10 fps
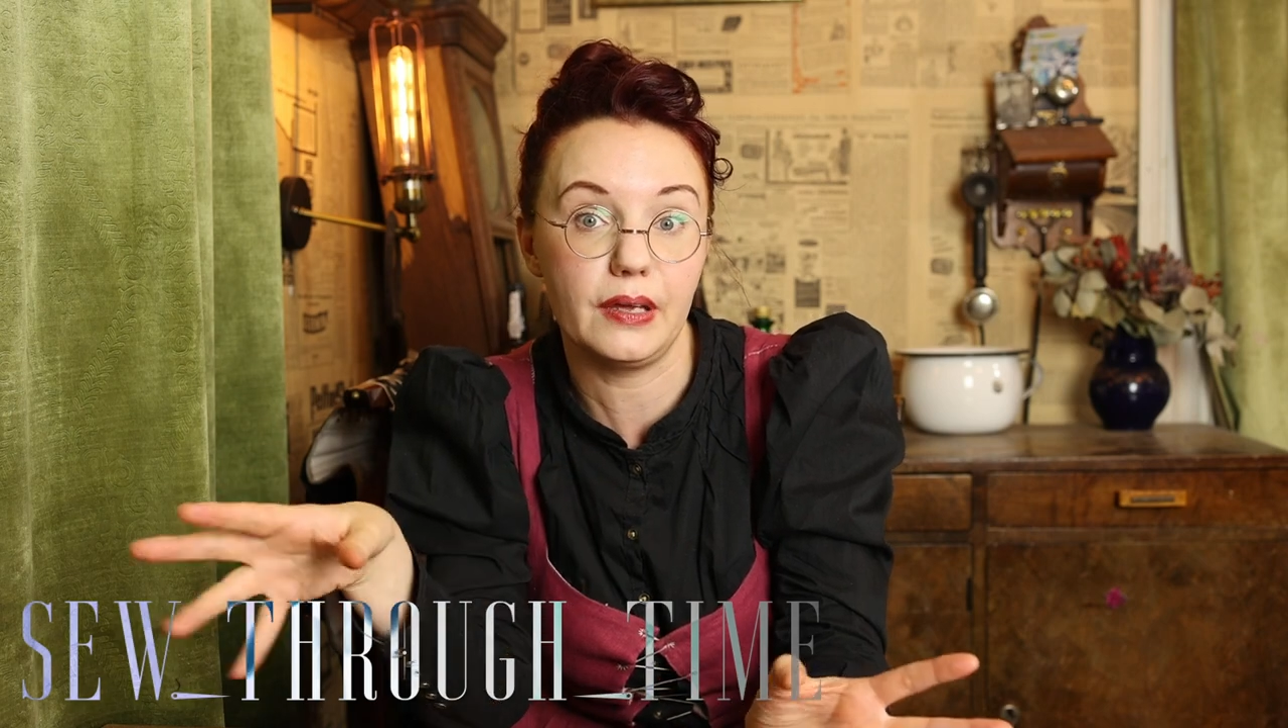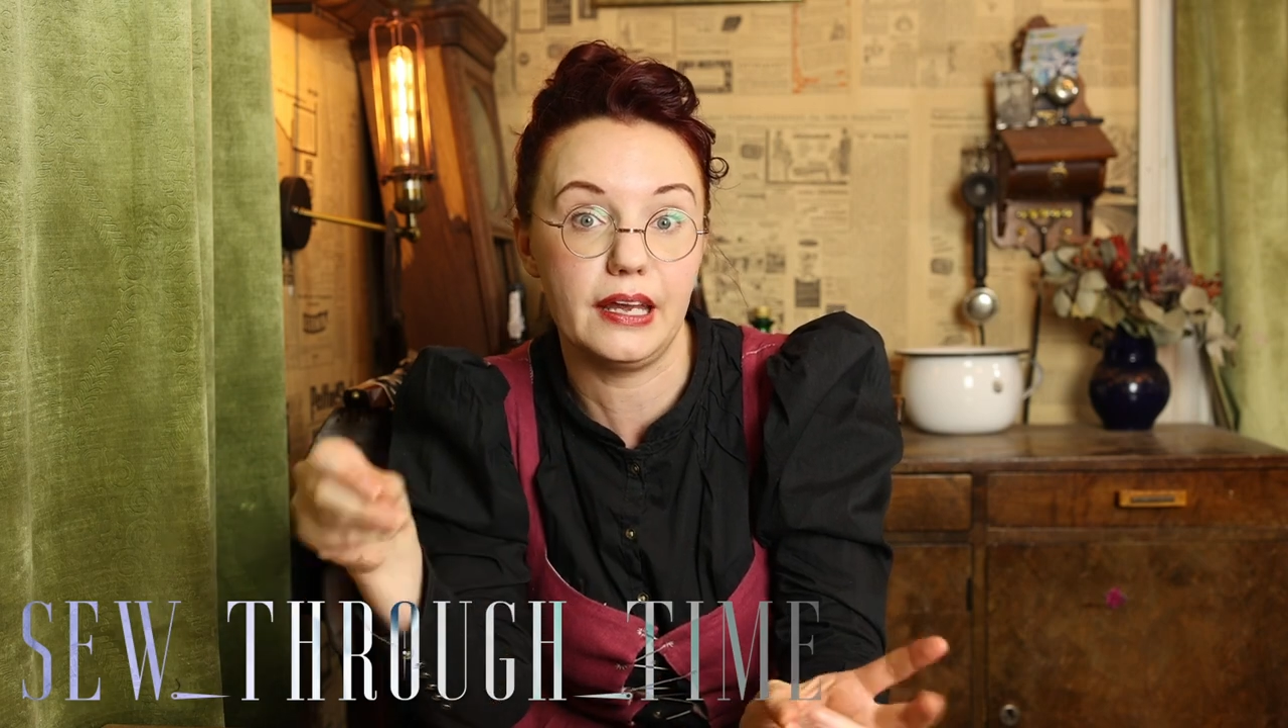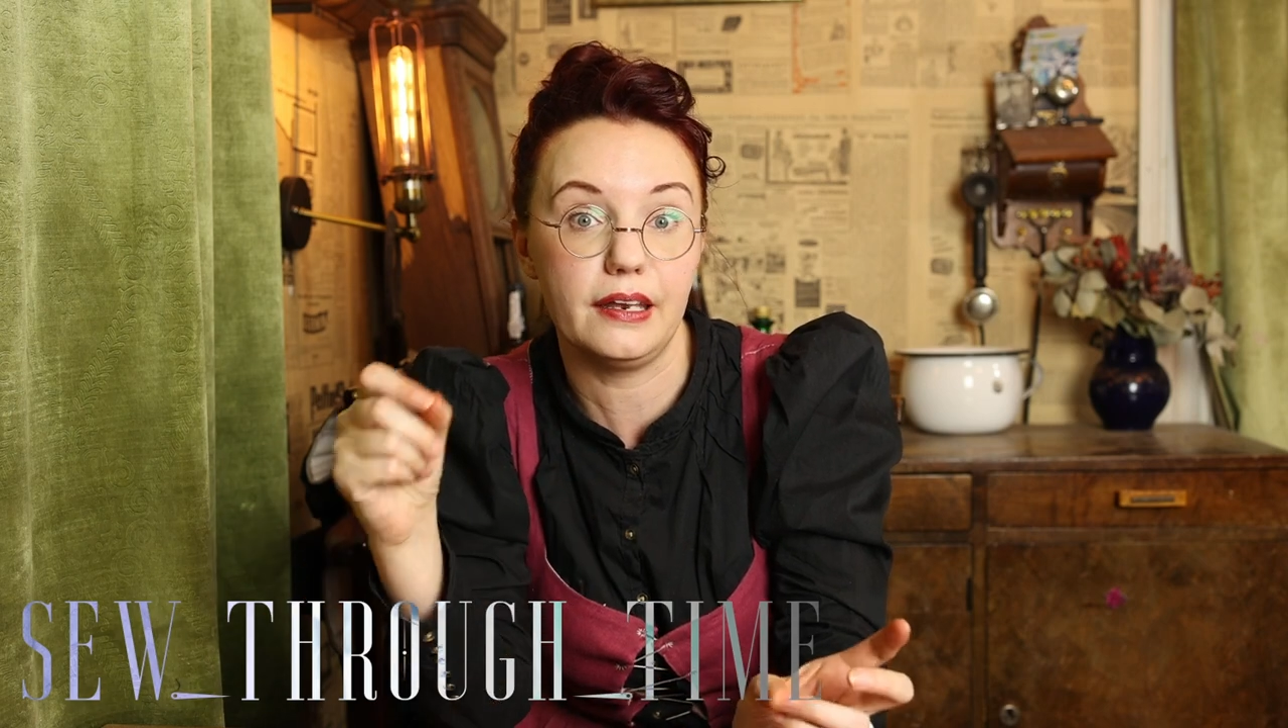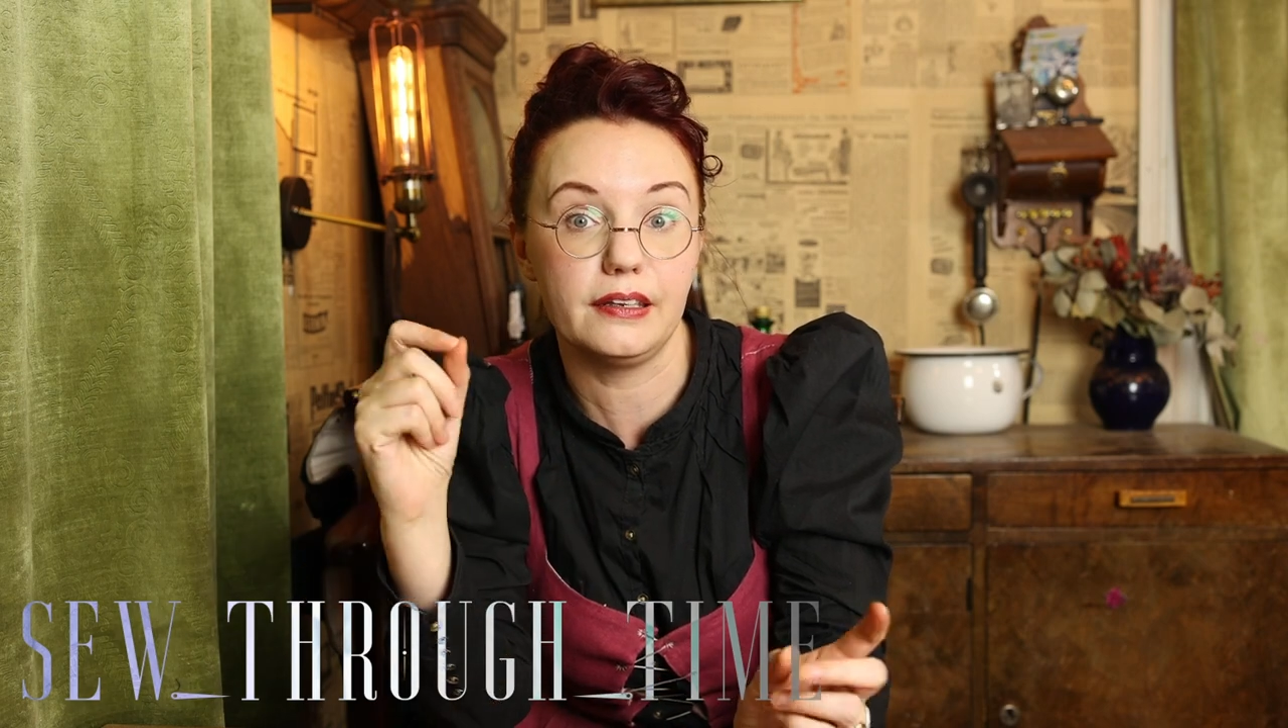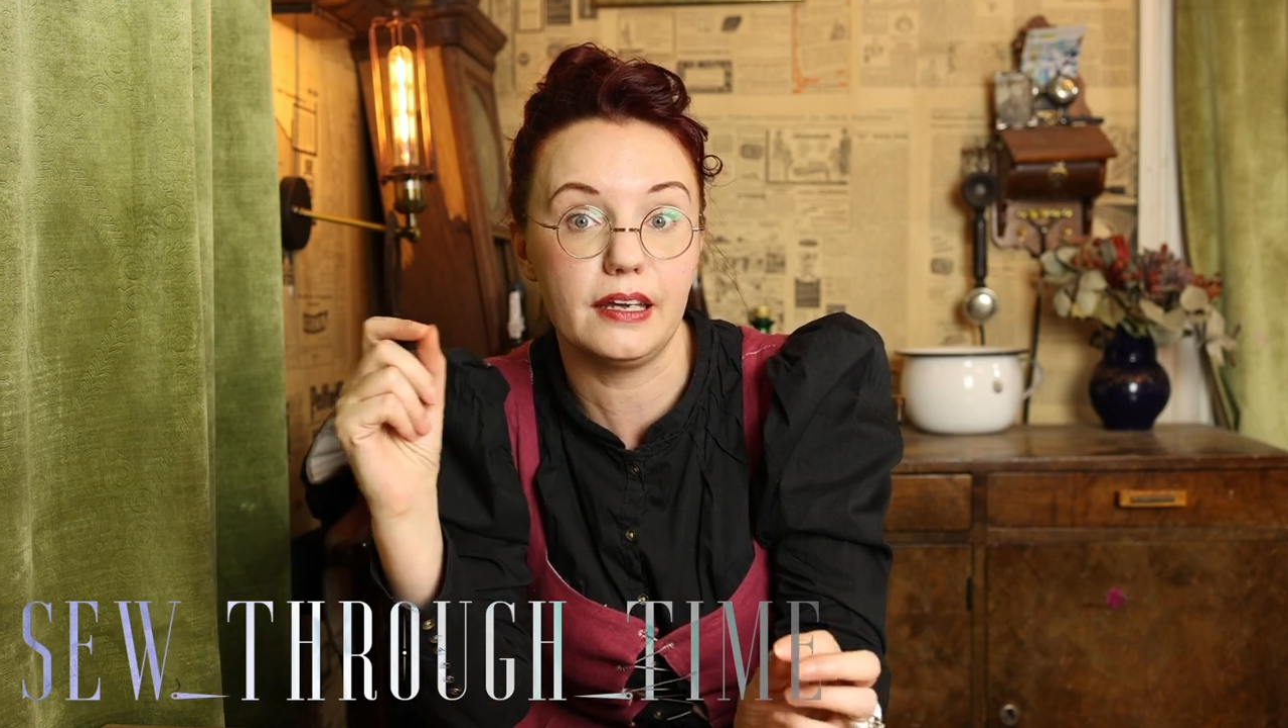
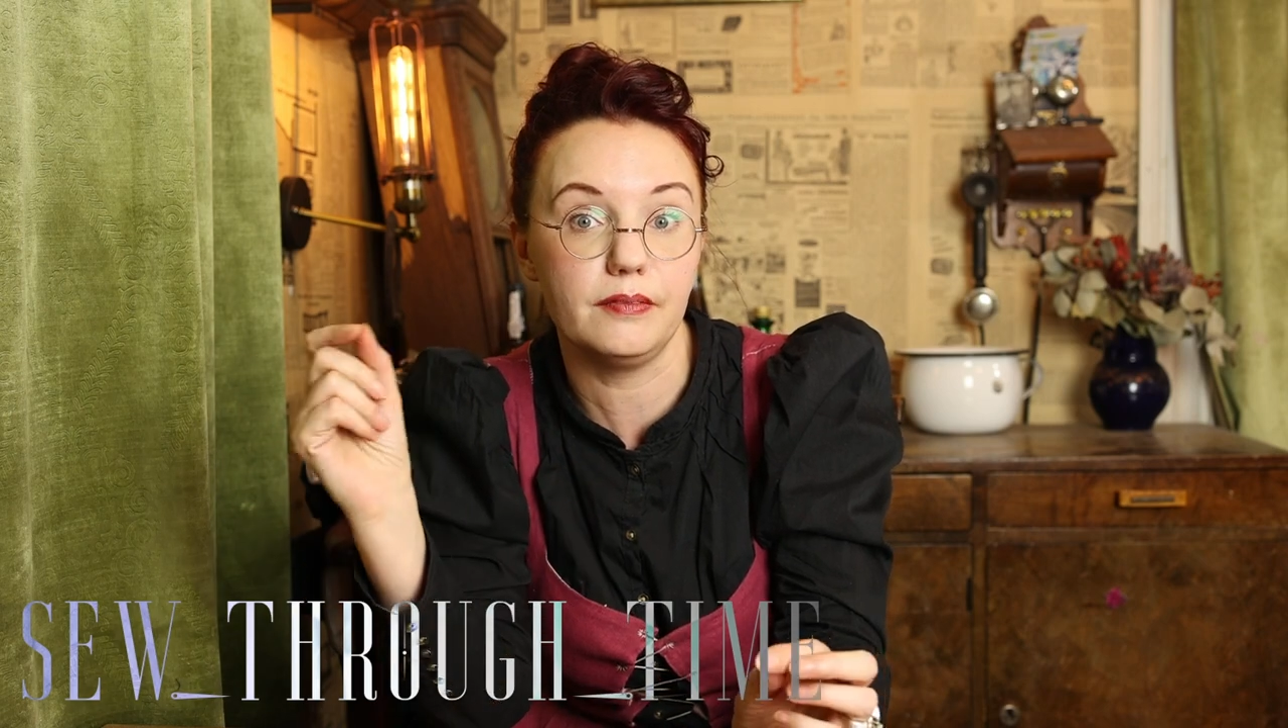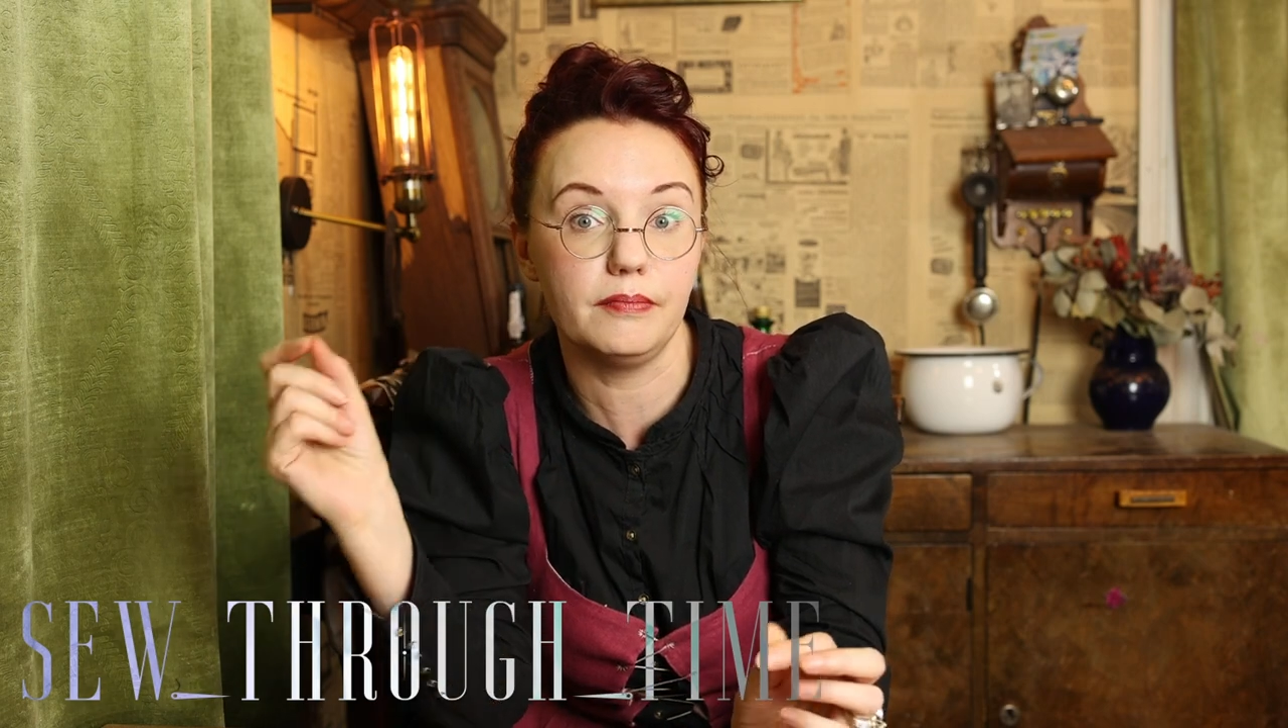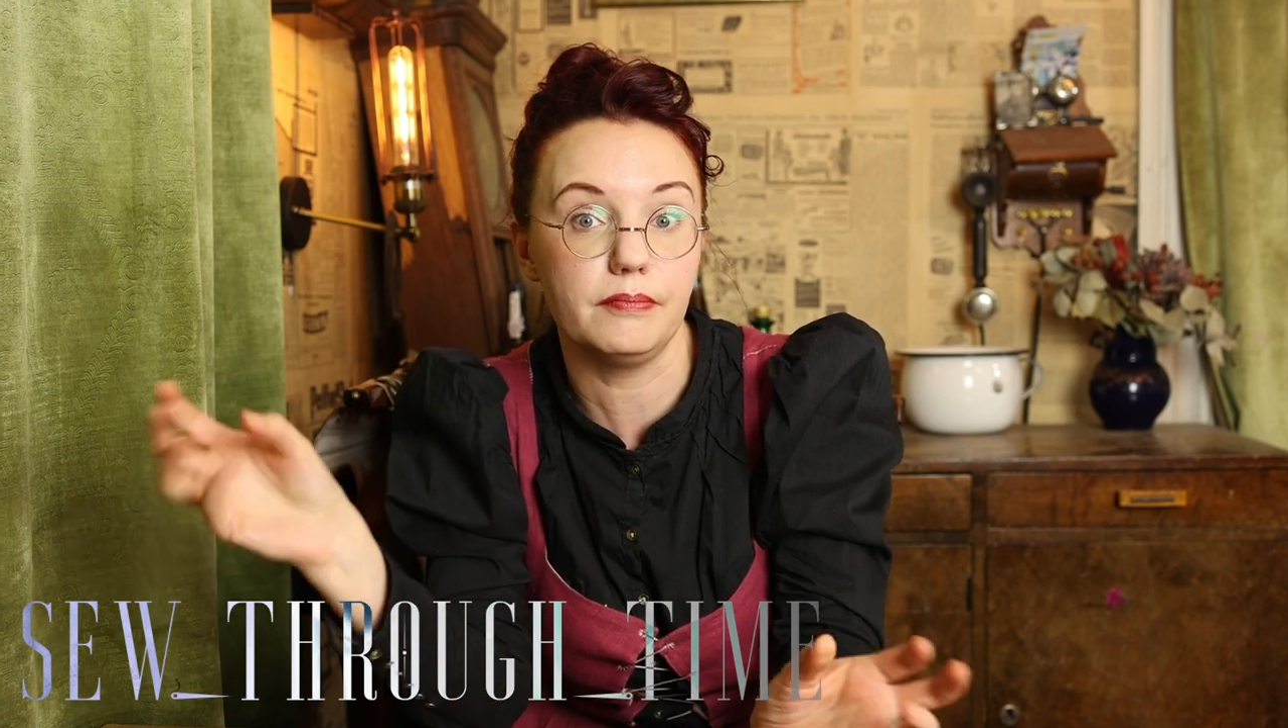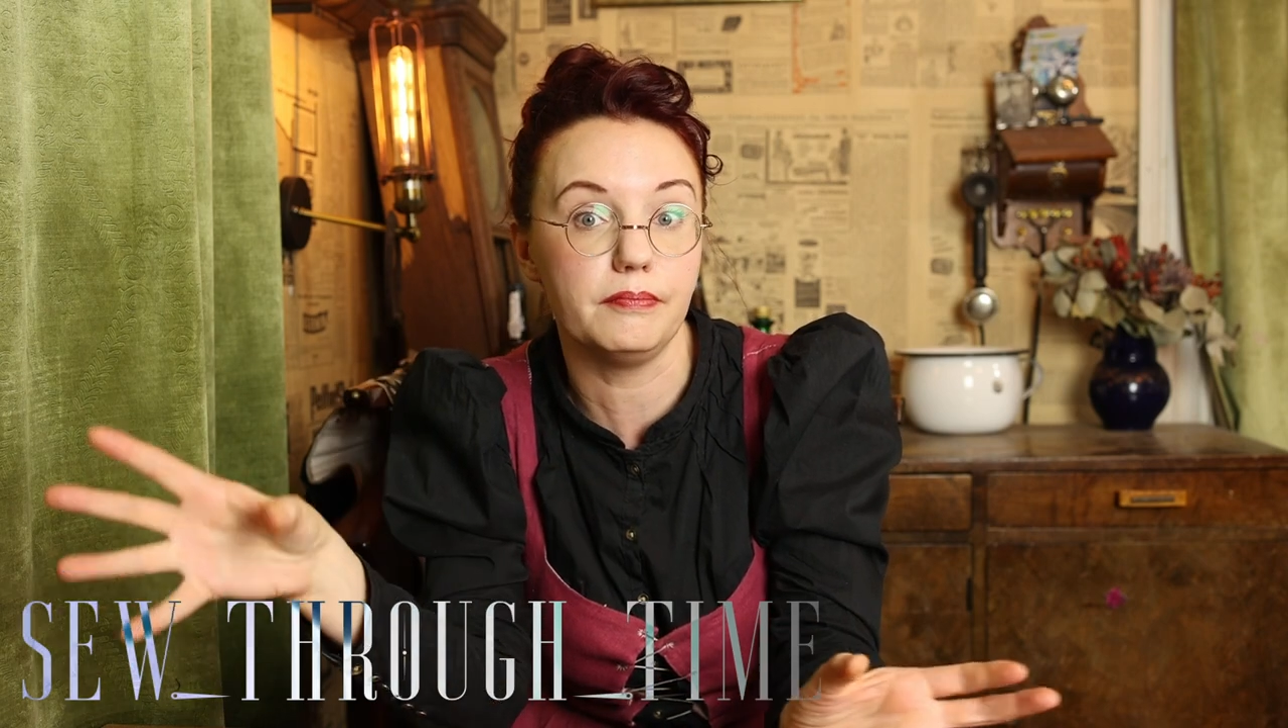and then